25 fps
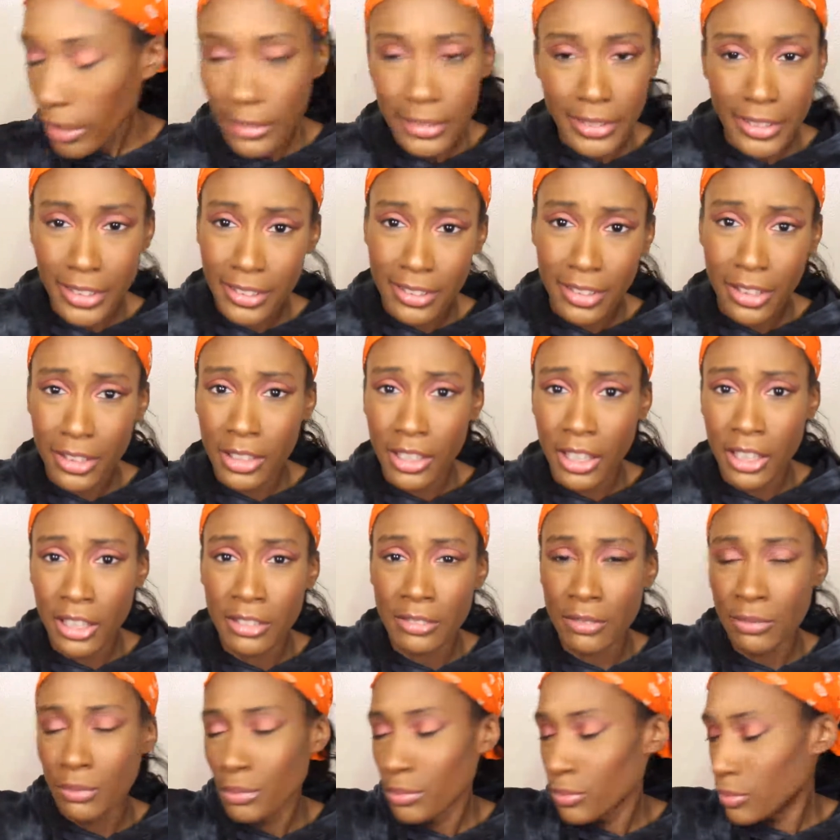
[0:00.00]
these
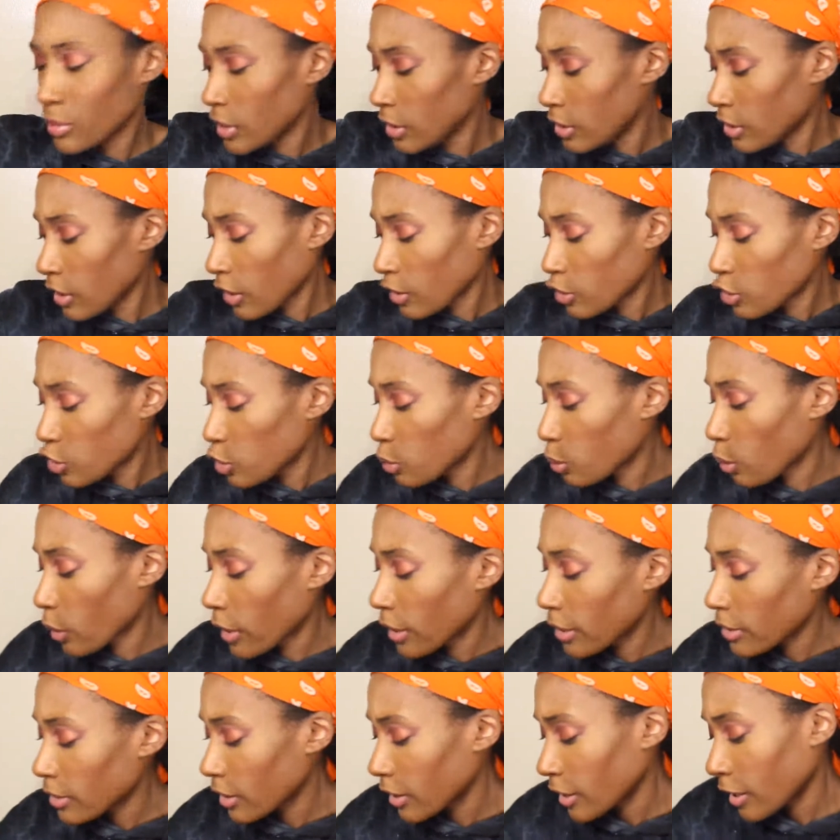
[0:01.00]
other two
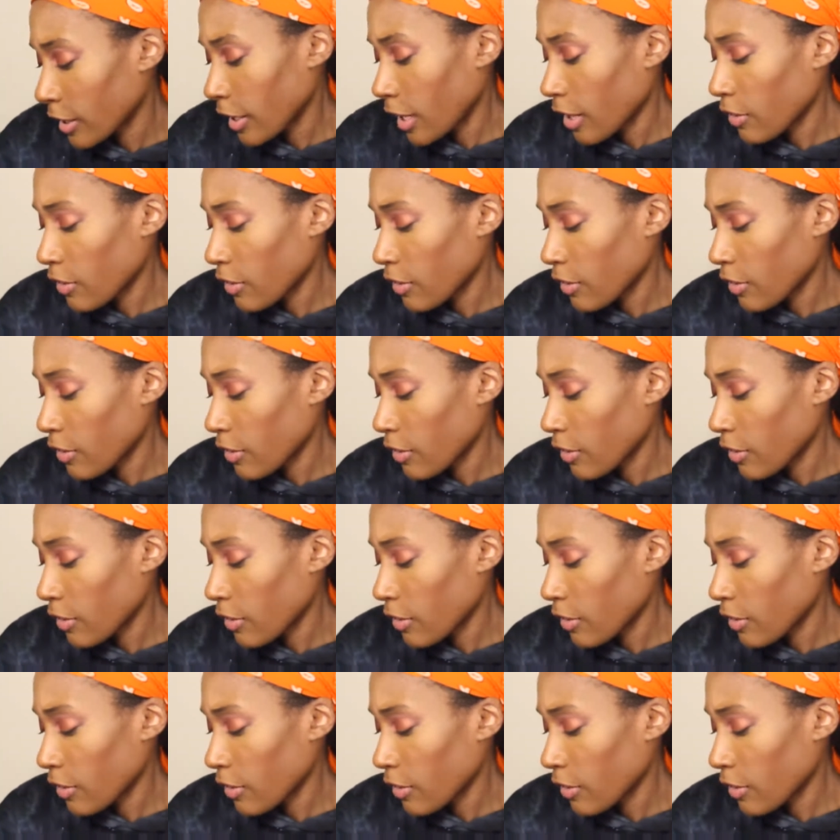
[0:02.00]
brands, again,